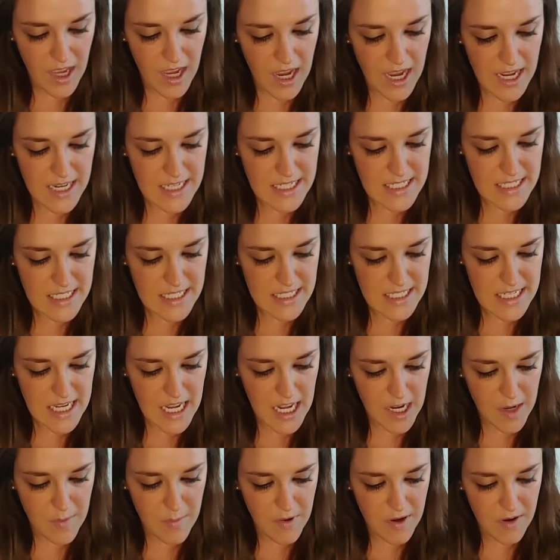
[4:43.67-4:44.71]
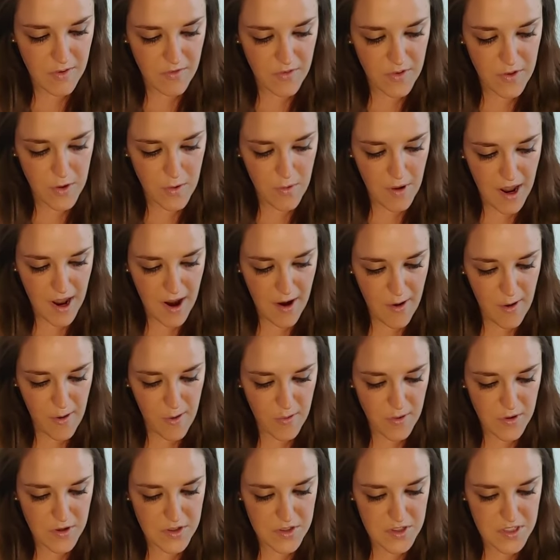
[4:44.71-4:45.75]
I didn't take but a few
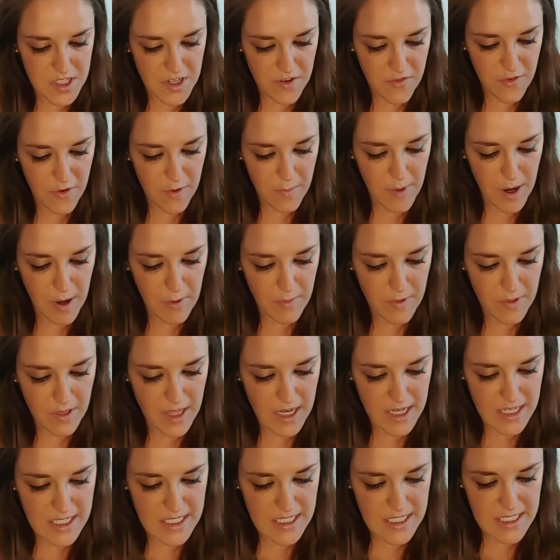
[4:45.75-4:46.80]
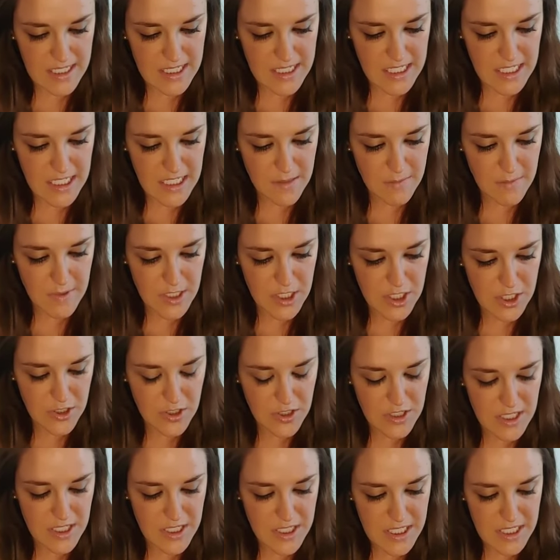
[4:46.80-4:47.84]
hours for my reluctancy to be
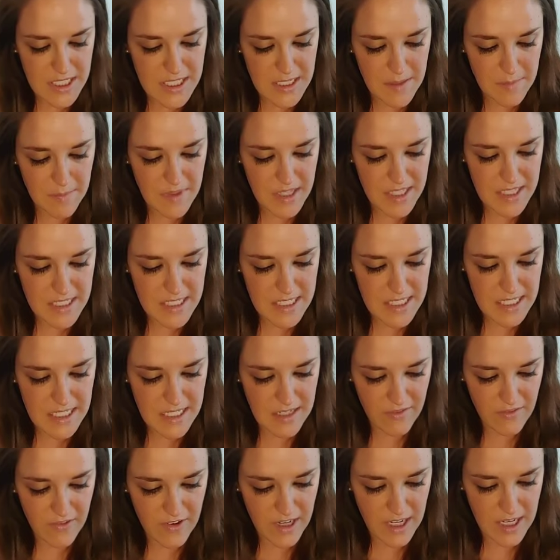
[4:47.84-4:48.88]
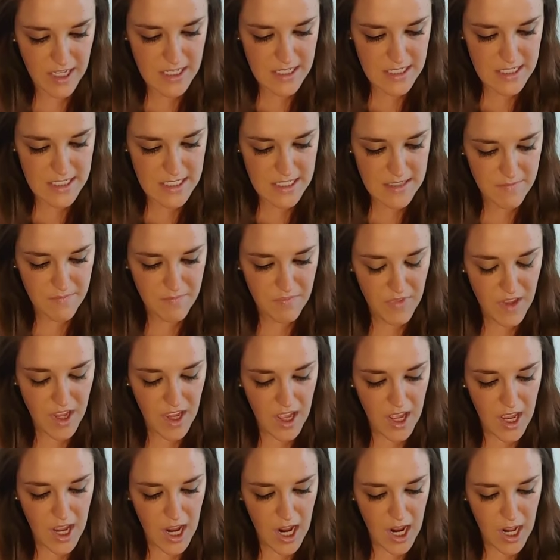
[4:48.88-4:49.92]
turned into something significant.
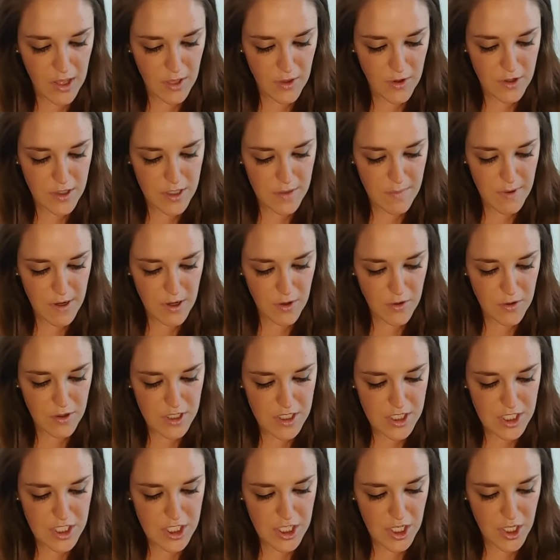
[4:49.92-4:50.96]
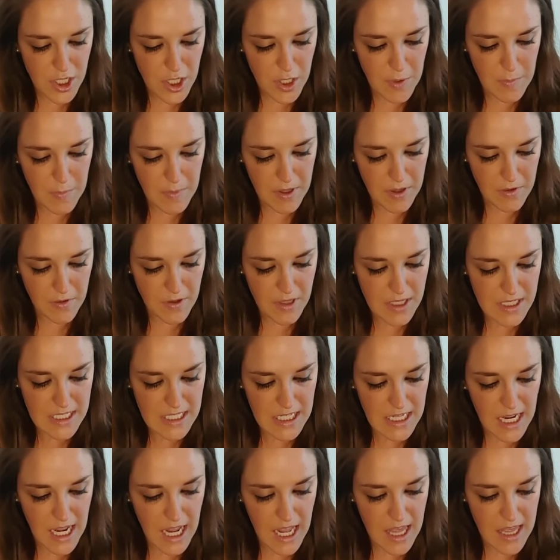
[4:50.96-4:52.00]
I learned about Christian
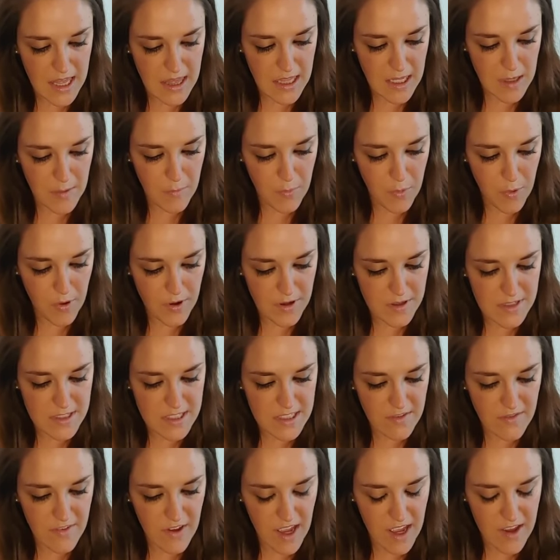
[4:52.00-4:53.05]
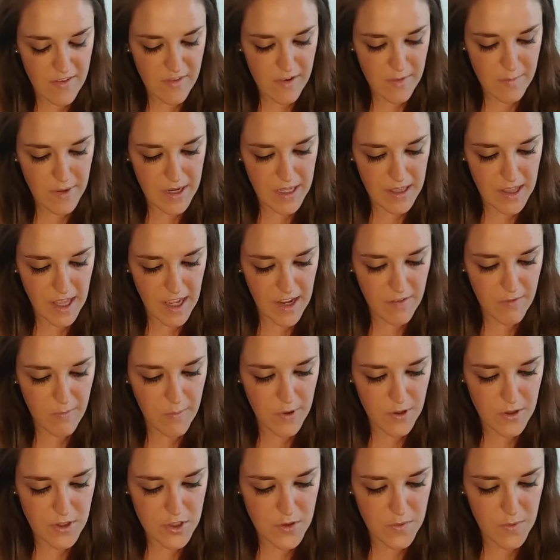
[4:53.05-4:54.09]
community and the importance of having my life
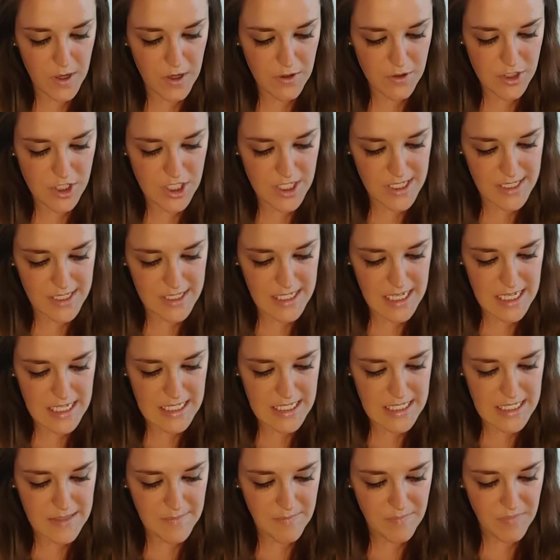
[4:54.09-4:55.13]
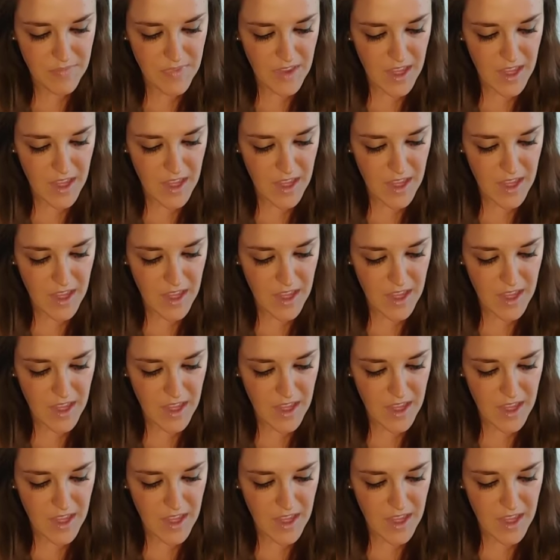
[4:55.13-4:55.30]
built around Jesus.